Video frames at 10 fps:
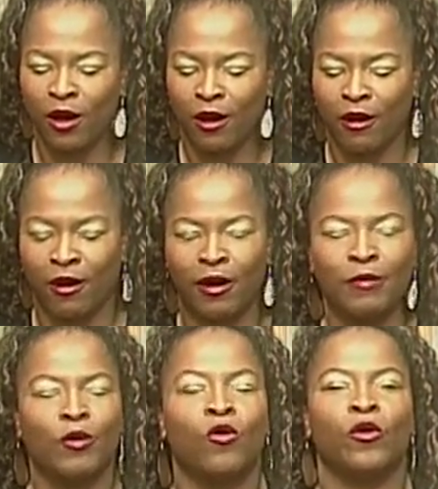
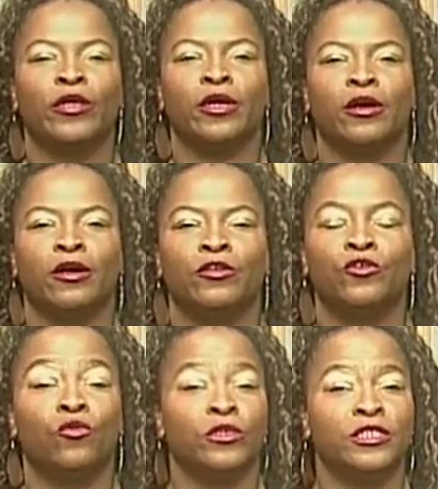um, on uh,
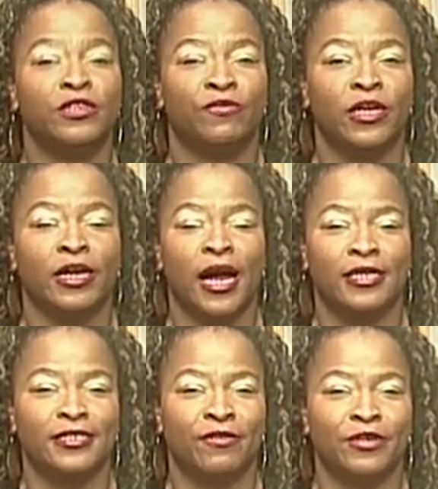NOAA TV
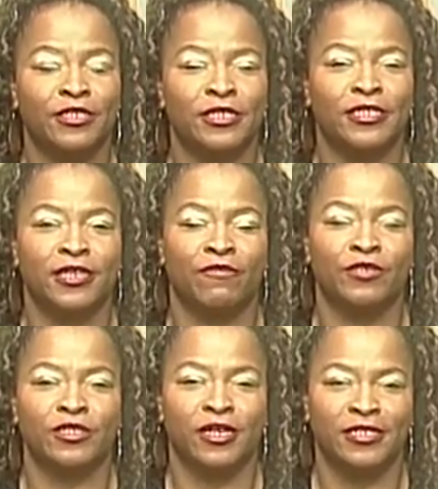Cox 76 every
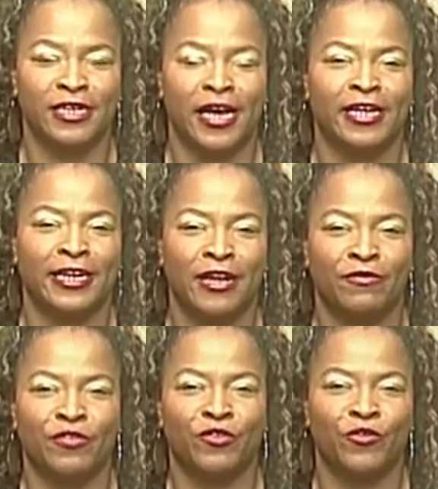Sunday at
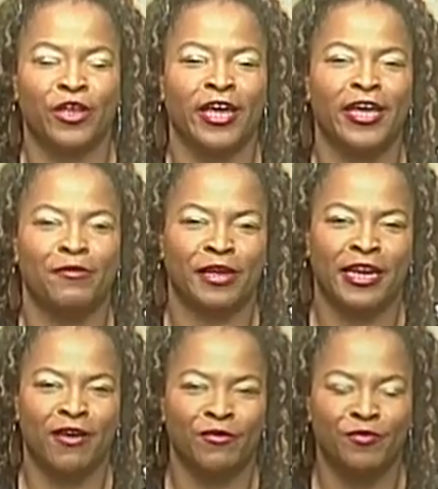11:30 a.m. and
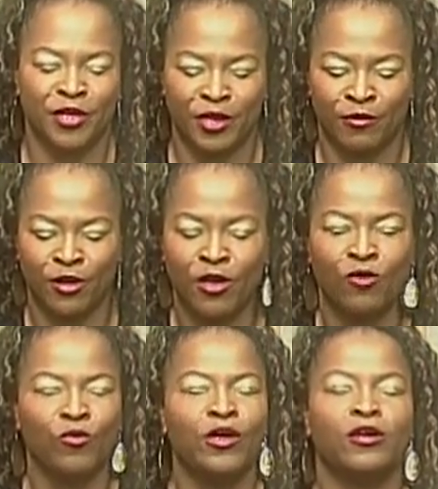11 p.m.
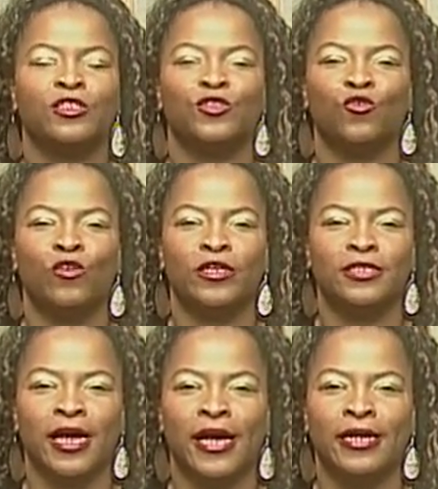We are so
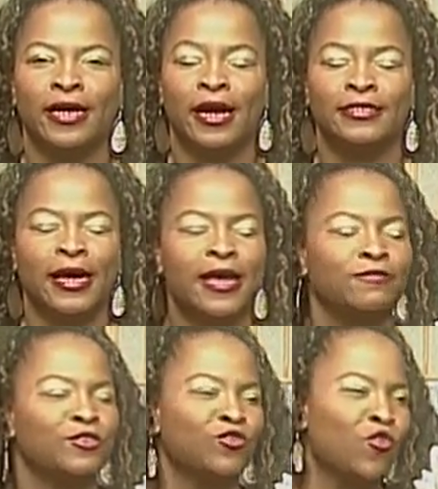excited, guys. I
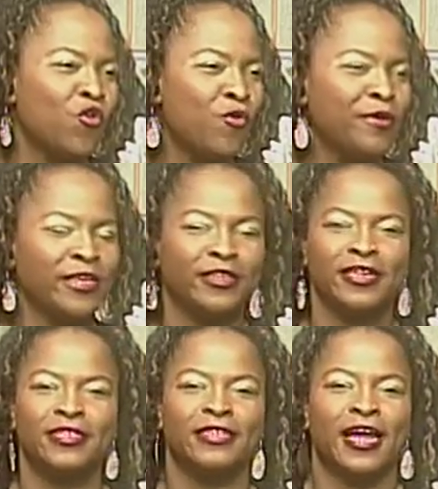have so many
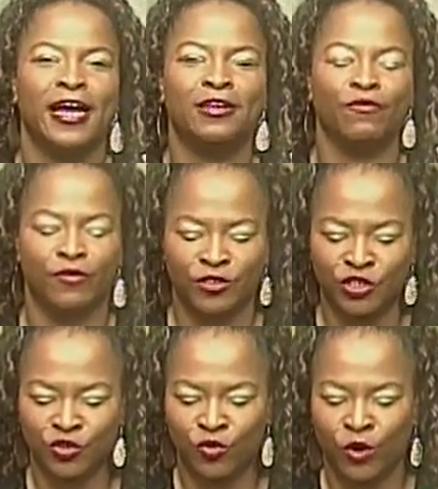things lined up for the
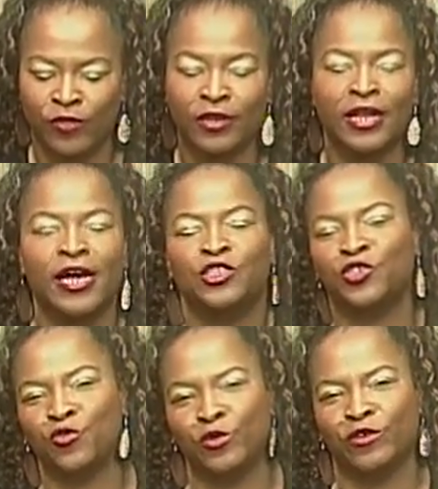show, and the last
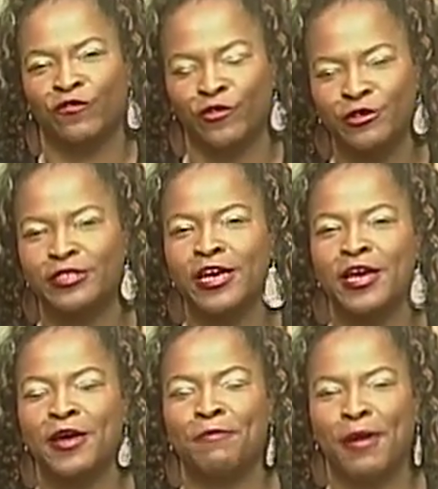show with the first
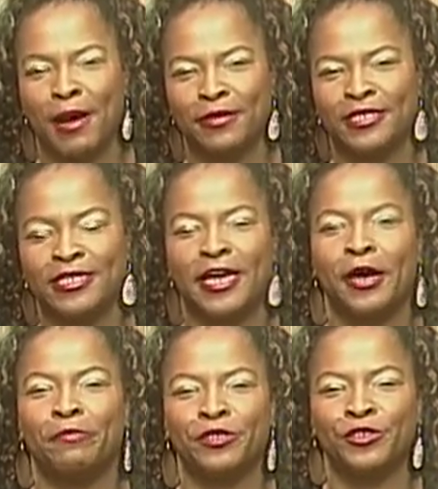Mama T
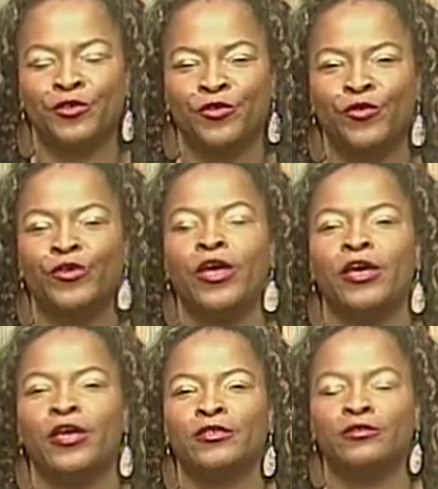episode
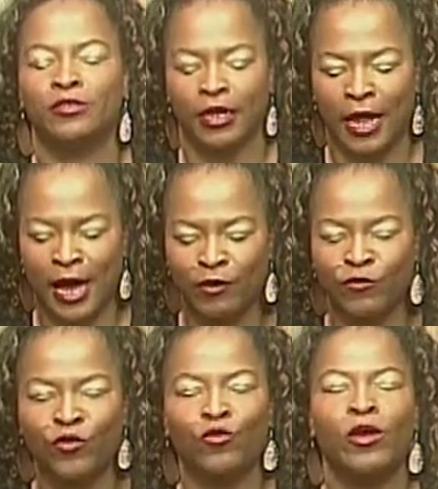a lot of
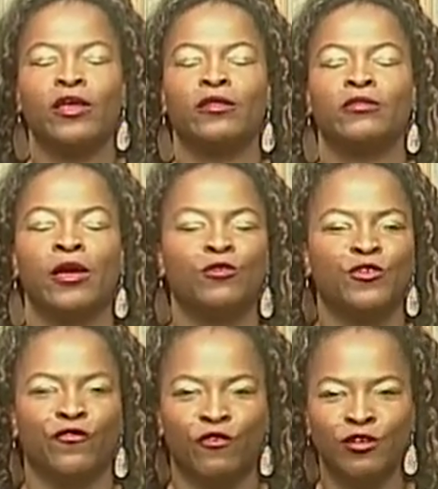you that was
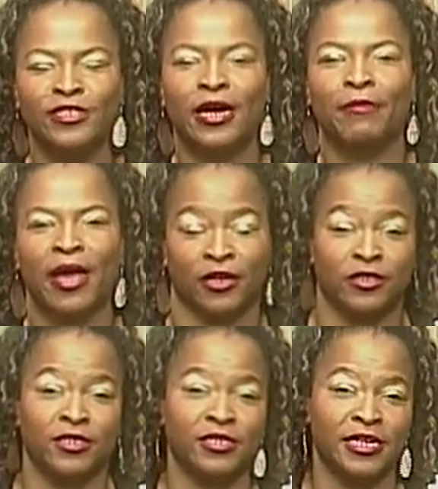your first time
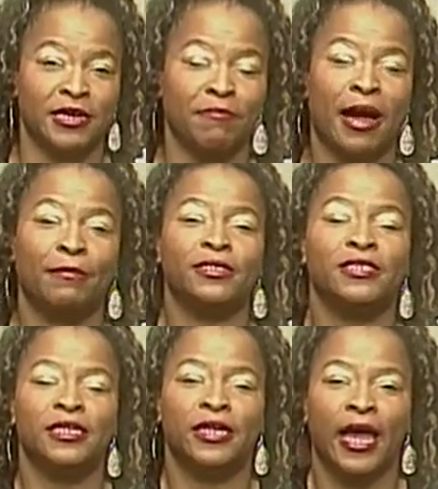actually seeing Mama
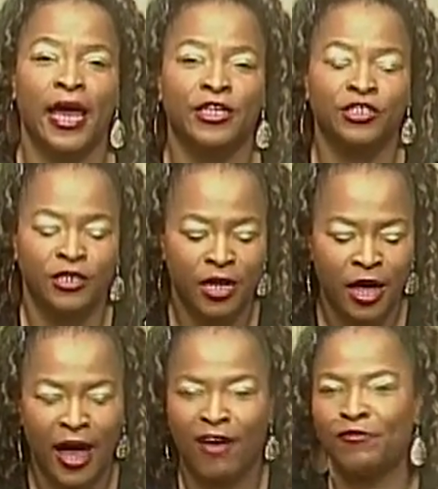T in action.
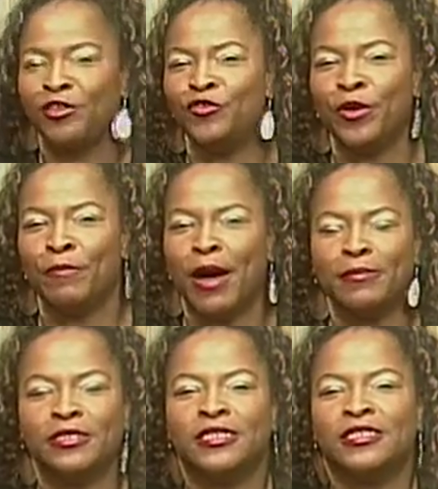I've been doing
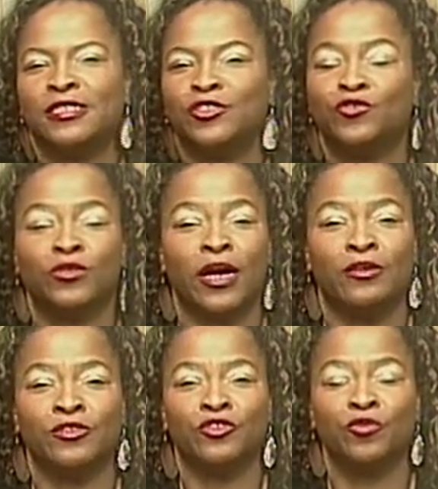Mama T since
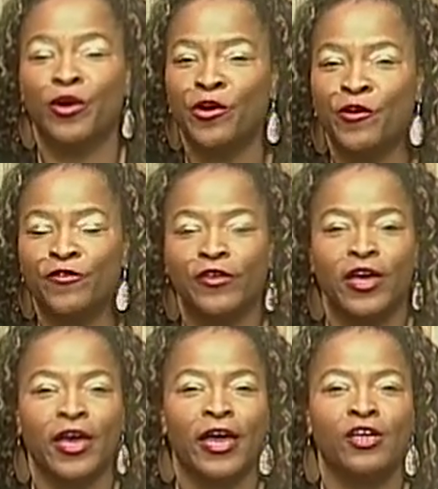2012,
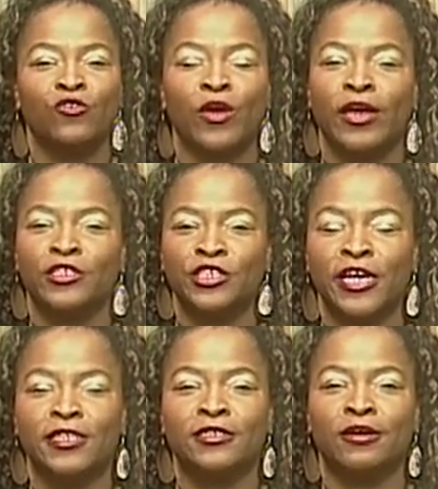and you had a
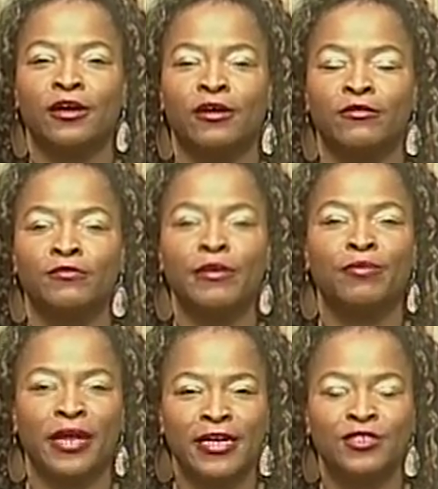chance to uh, be
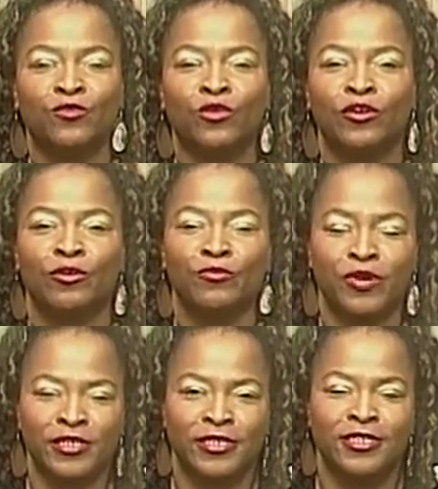blessed with her
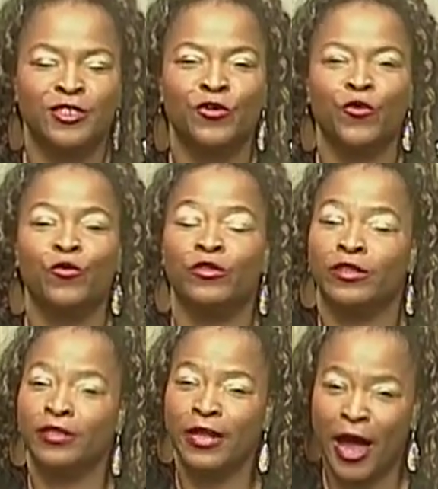presence. So
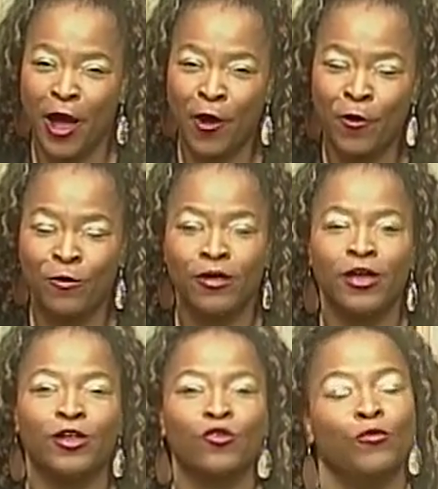now
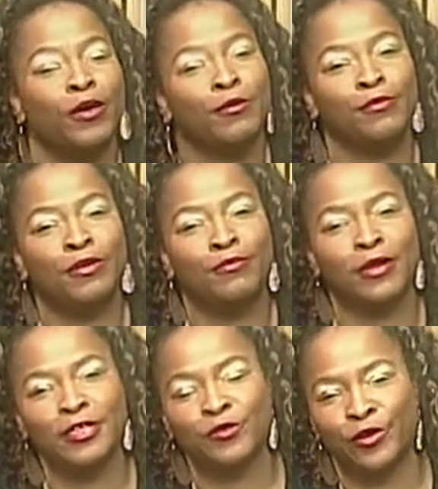you'll be able to be
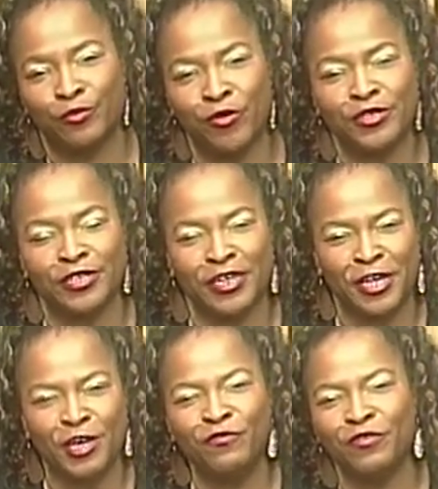blessed with her presence
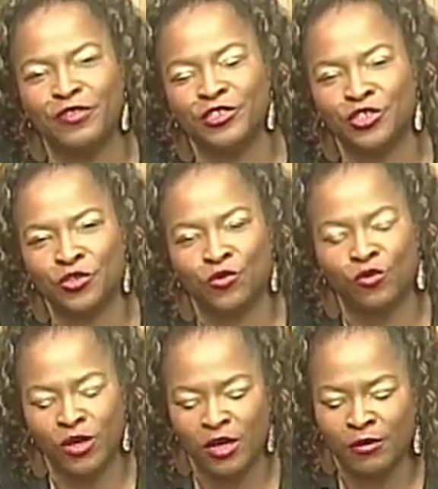again for this
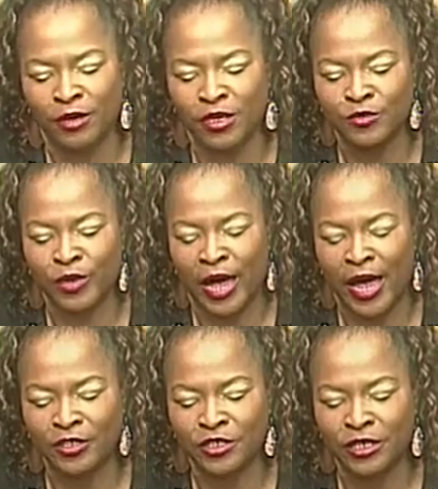show because we are
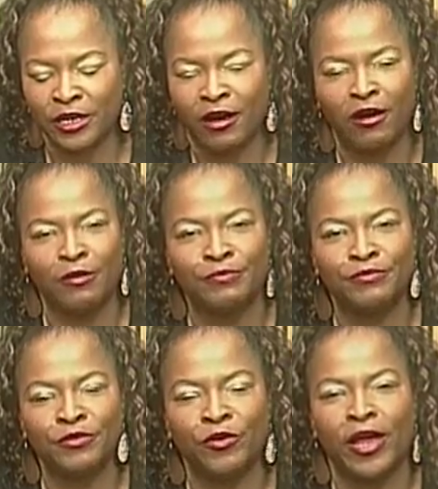actually um,
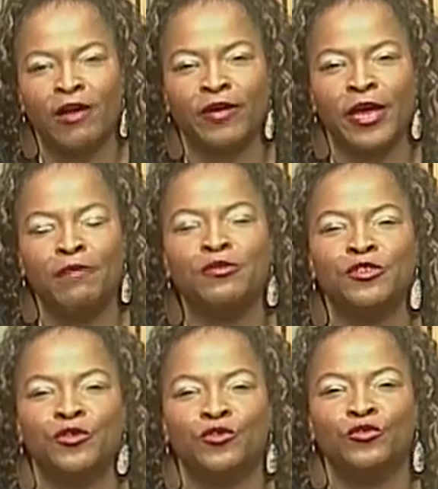going to have an
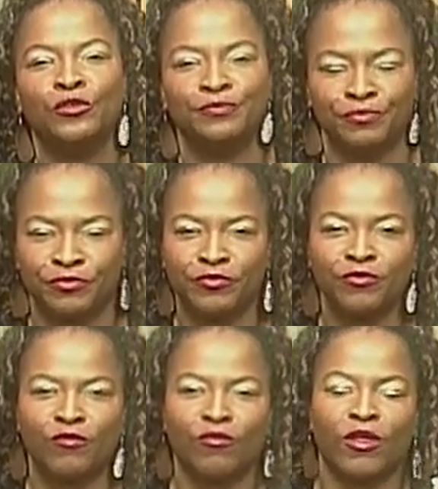episode.
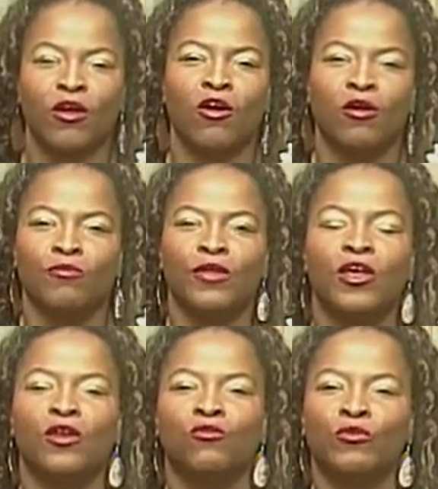Um,
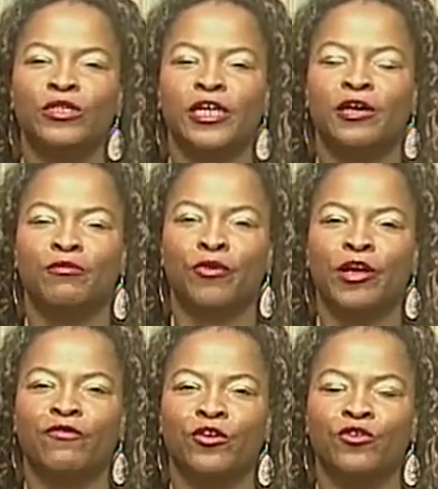when we take a
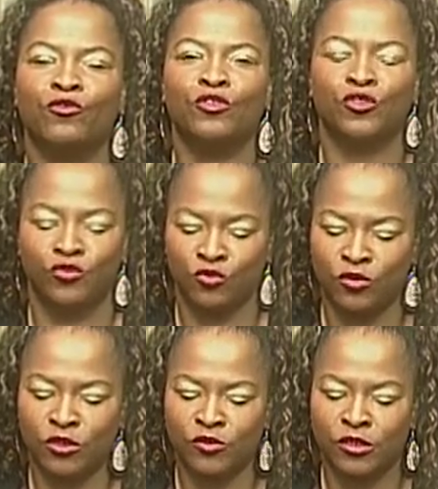break for you to
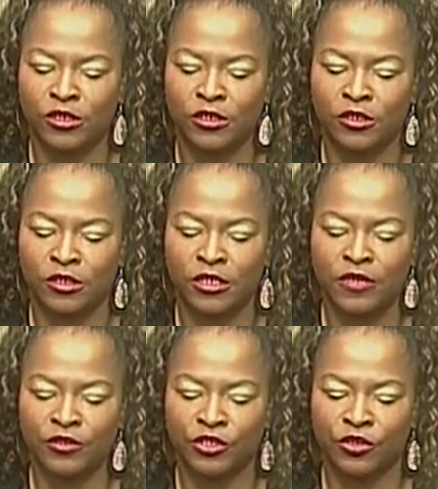to see, to see
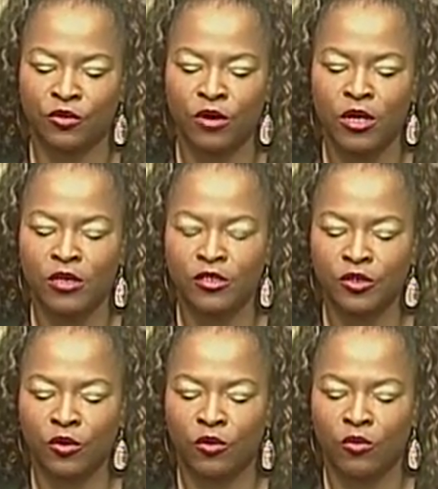the show,
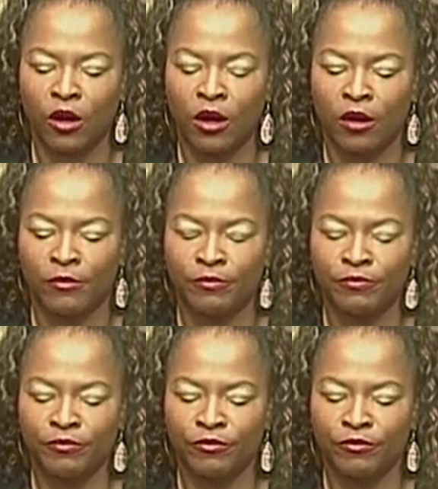so um,